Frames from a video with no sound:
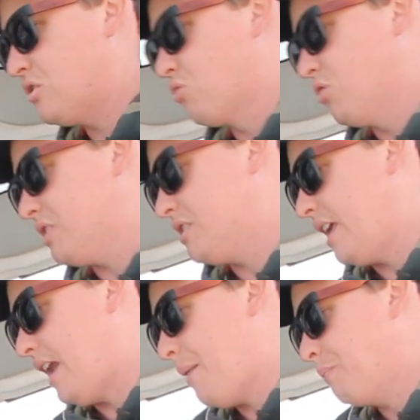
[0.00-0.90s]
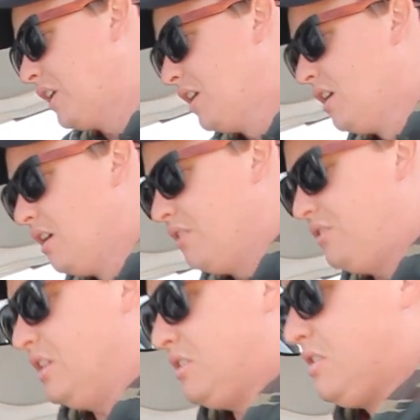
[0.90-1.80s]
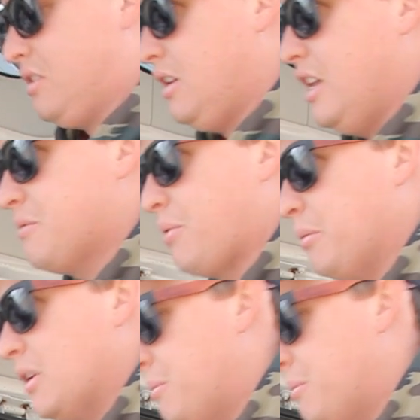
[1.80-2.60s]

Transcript: the drawers are set up. This is probably